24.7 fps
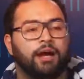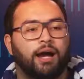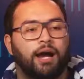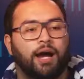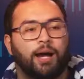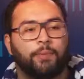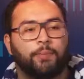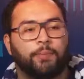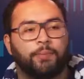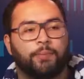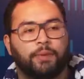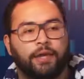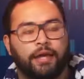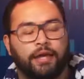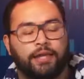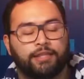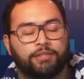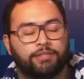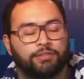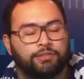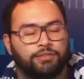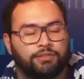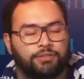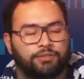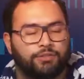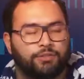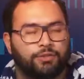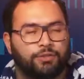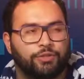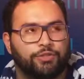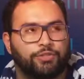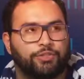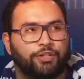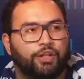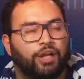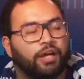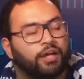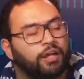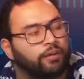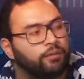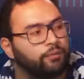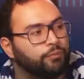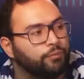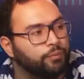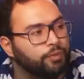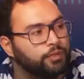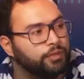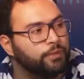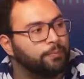And so there's a lot of
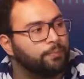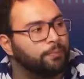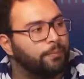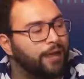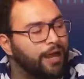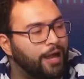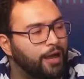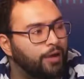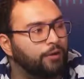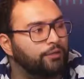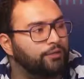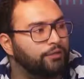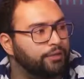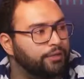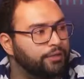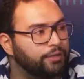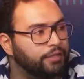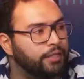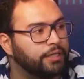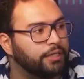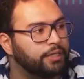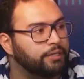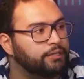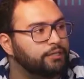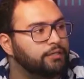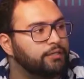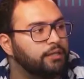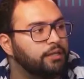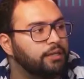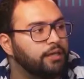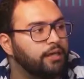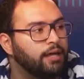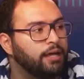really powerful things,